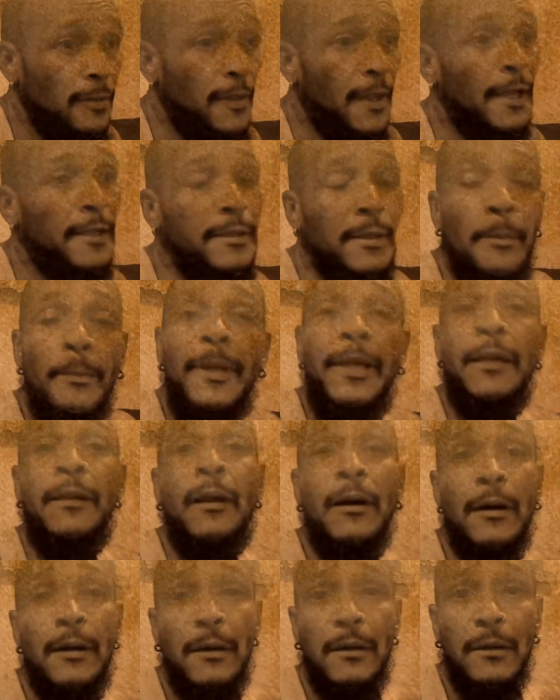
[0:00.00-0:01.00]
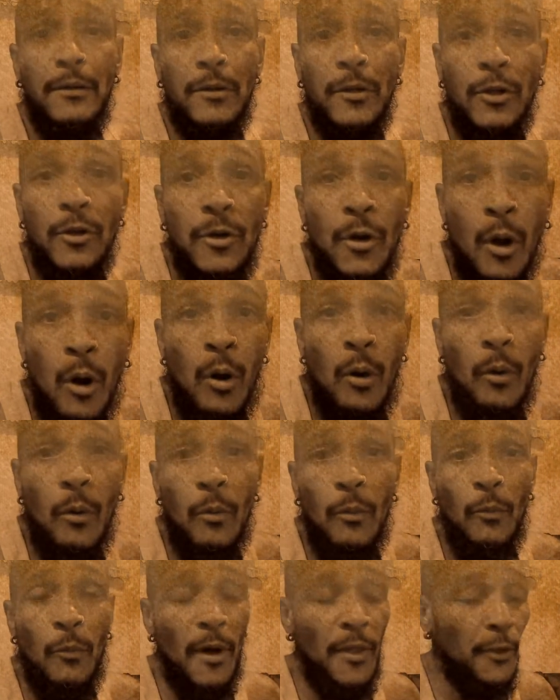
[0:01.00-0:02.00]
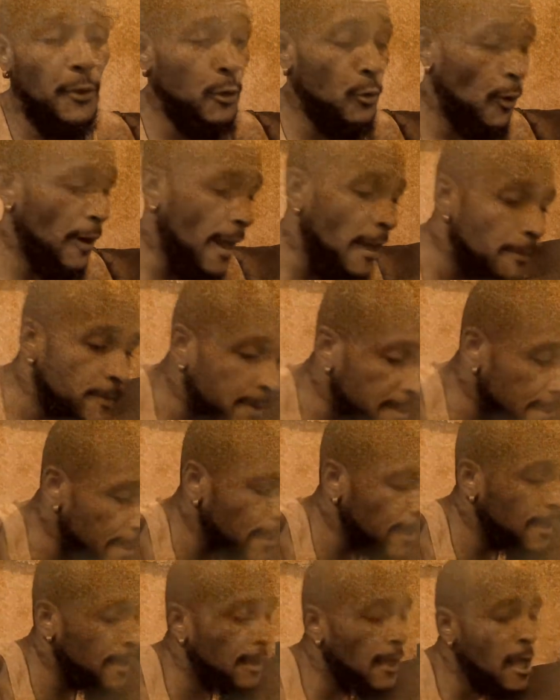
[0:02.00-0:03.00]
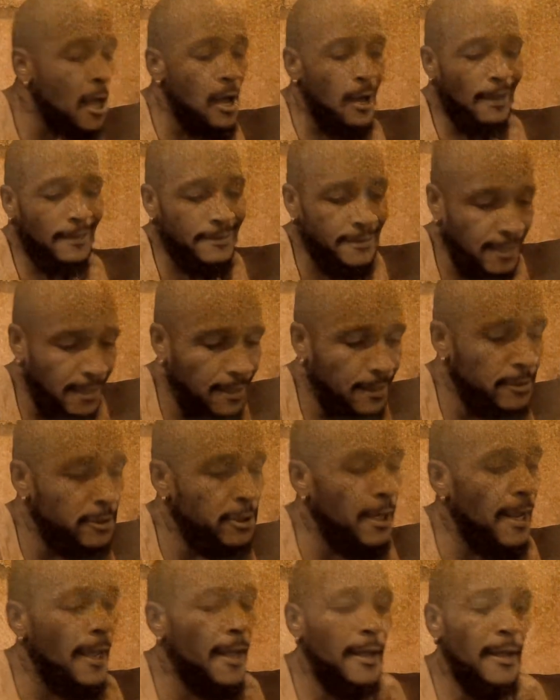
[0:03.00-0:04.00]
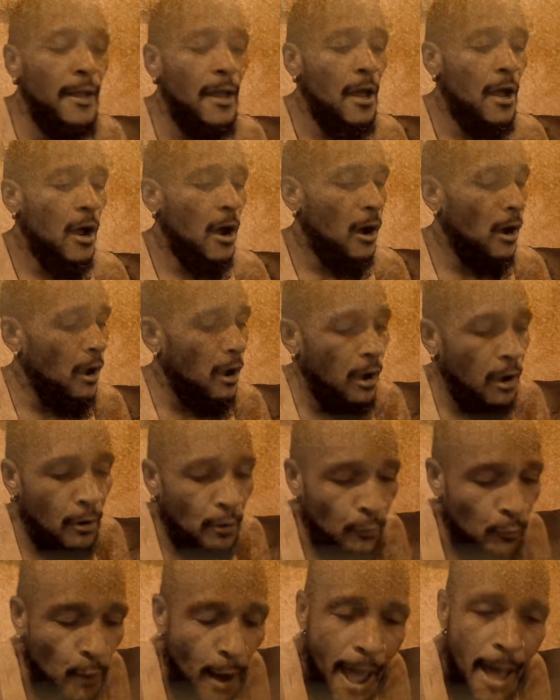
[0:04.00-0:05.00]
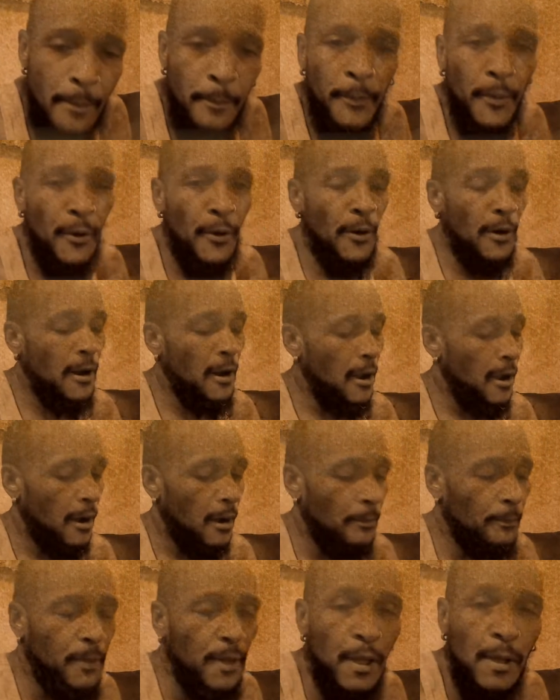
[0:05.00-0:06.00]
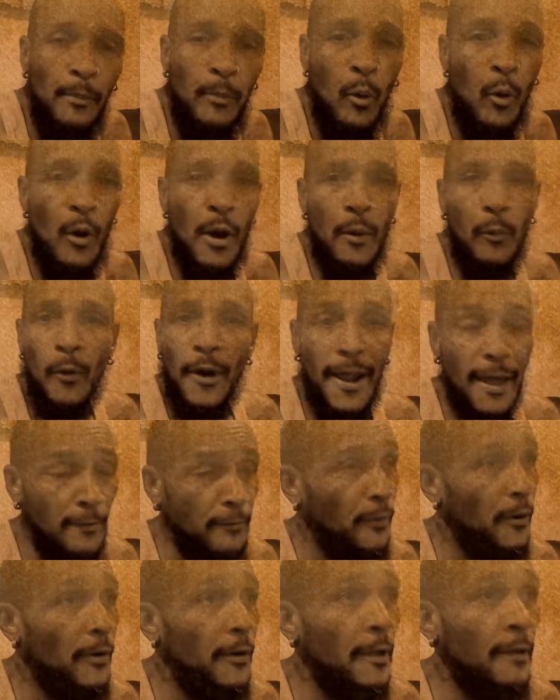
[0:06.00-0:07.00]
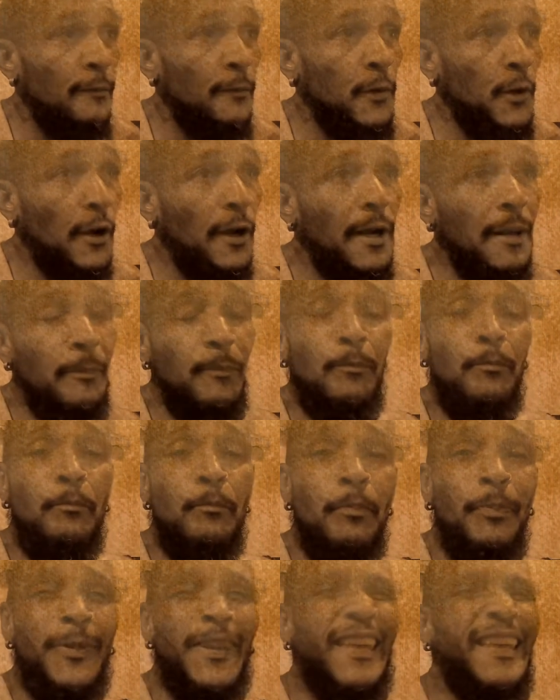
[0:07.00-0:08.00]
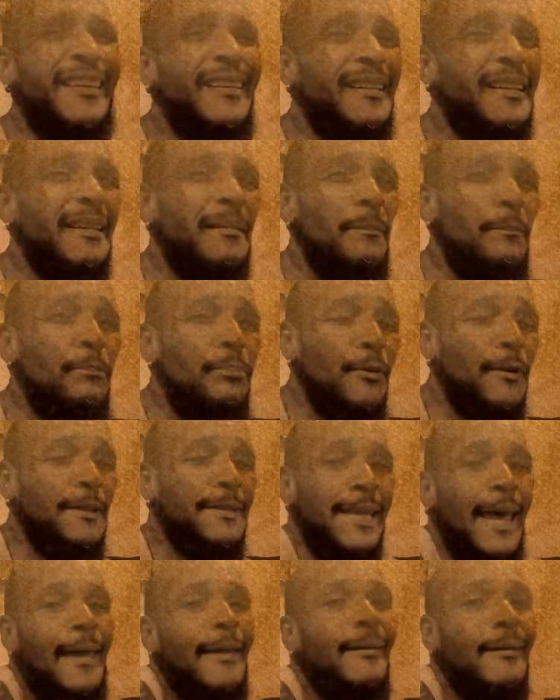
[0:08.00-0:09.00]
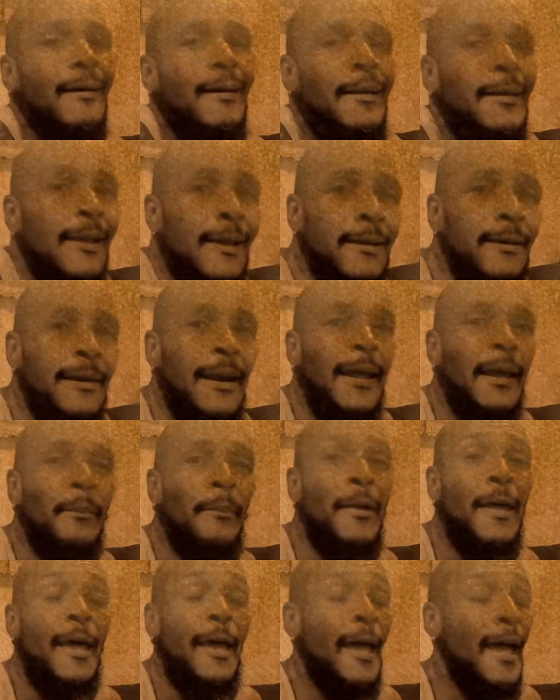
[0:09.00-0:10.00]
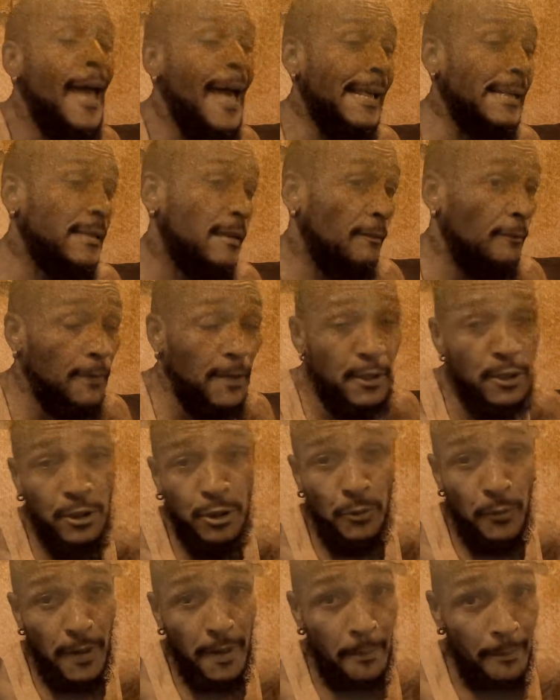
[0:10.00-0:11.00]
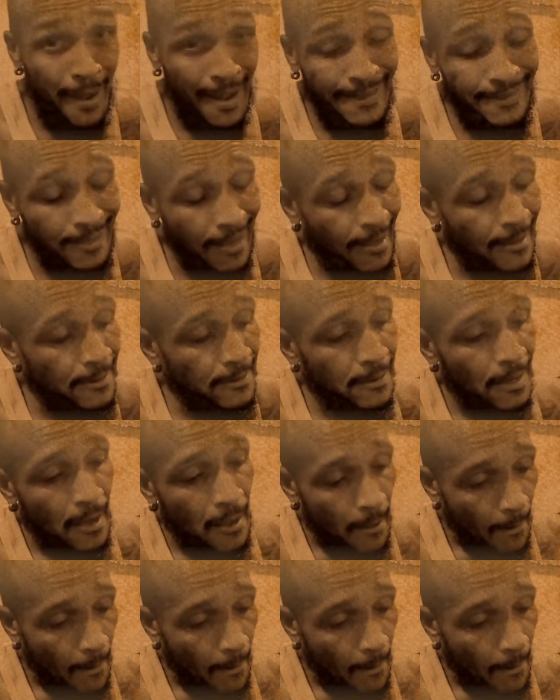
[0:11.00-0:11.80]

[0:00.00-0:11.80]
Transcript: their demeanor. You know, whether you're an MC, a DJ, a rapper, a B-Boy, whatever. If you're going to take a nickname, it has to fit you. And in my days,